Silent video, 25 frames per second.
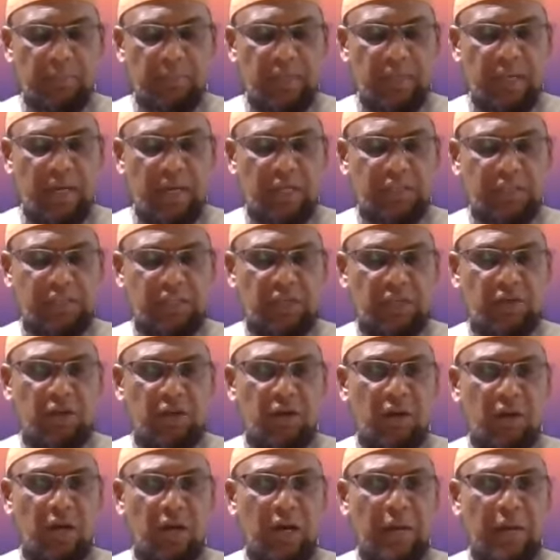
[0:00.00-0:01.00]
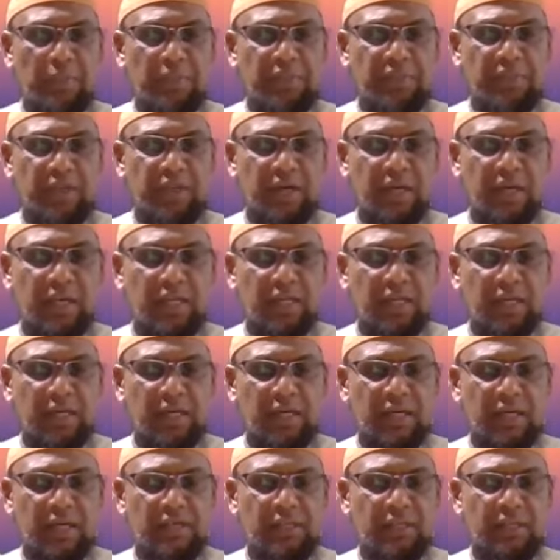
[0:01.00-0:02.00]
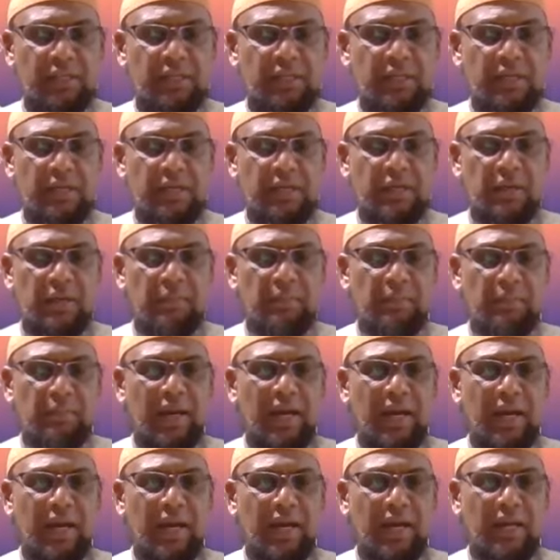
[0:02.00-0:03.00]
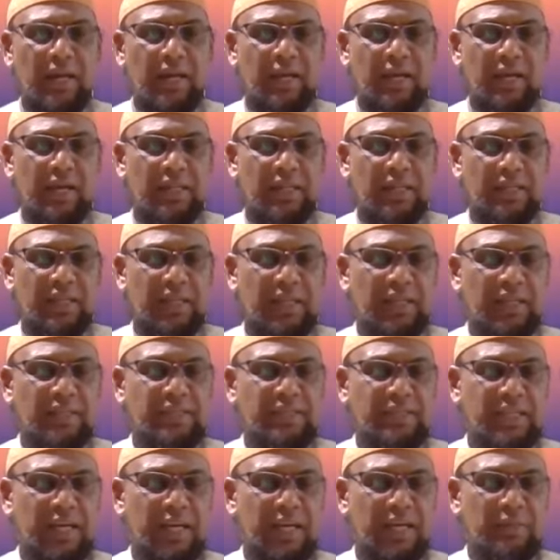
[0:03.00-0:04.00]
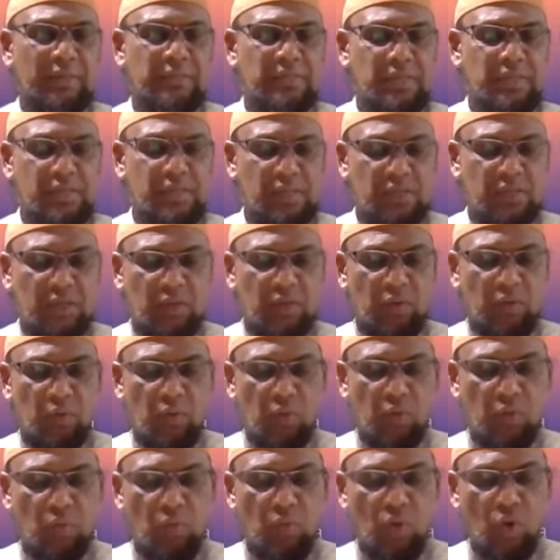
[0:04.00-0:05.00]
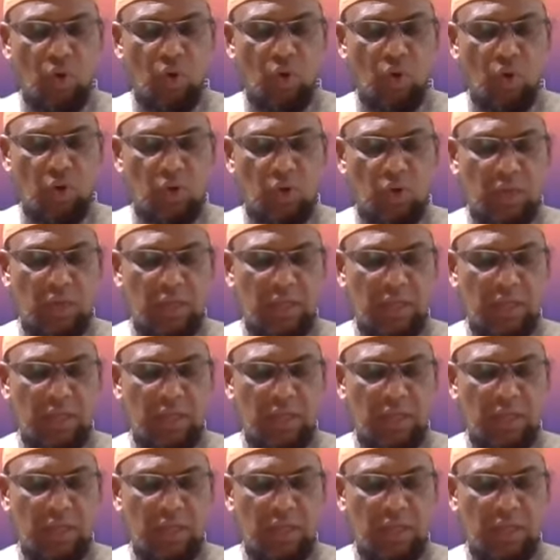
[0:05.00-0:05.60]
bi ashara amthaliha, by 10 times more,